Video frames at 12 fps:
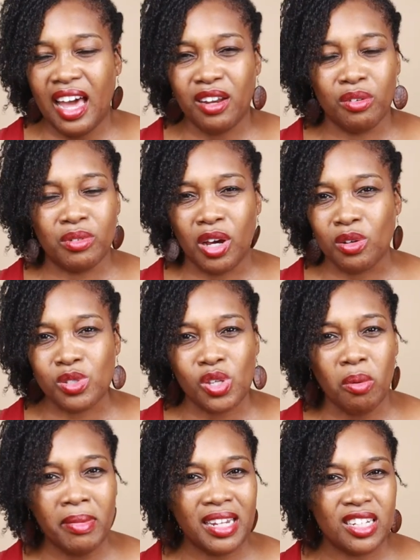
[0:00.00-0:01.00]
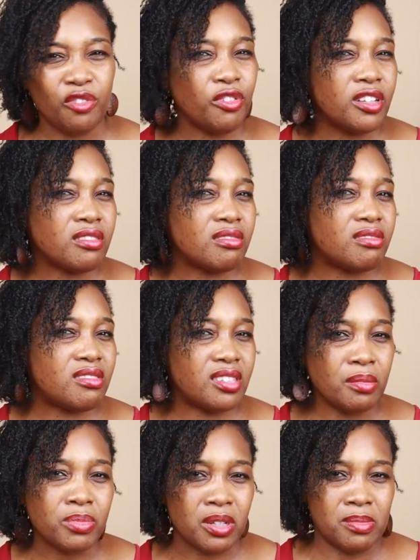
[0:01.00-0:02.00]
I don't know, so many different
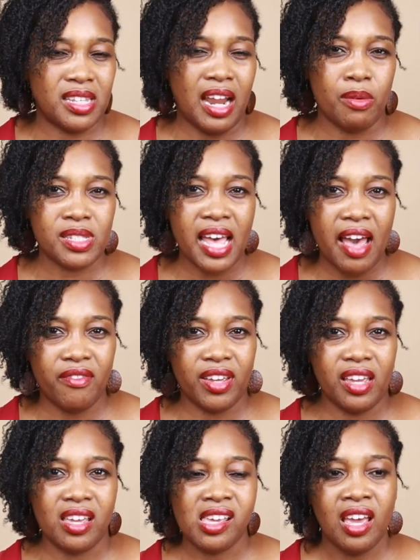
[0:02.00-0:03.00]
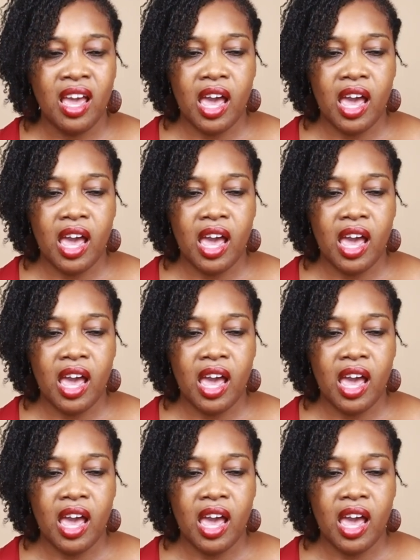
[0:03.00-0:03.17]
symptoms that I was having,